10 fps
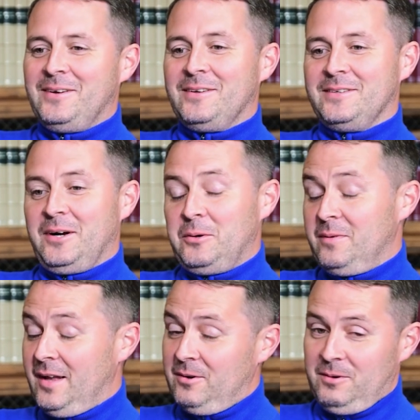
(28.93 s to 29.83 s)
So
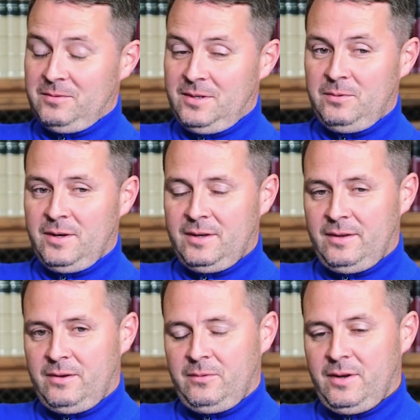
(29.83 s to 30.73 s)
no, obviously when
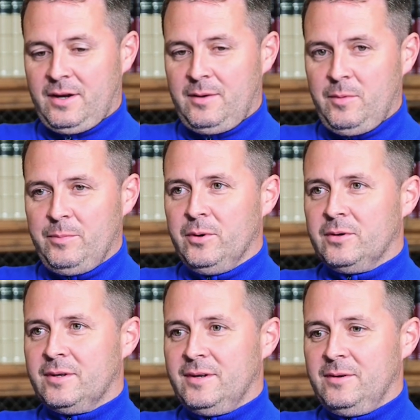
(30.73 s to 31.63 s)
I come on
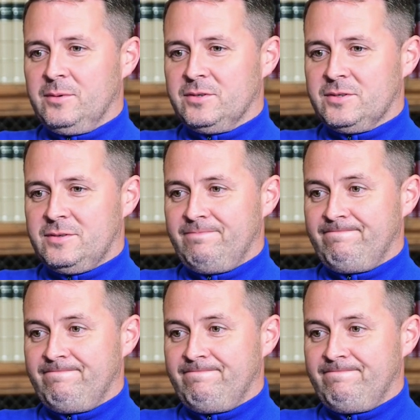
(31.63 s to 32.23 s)
board, it was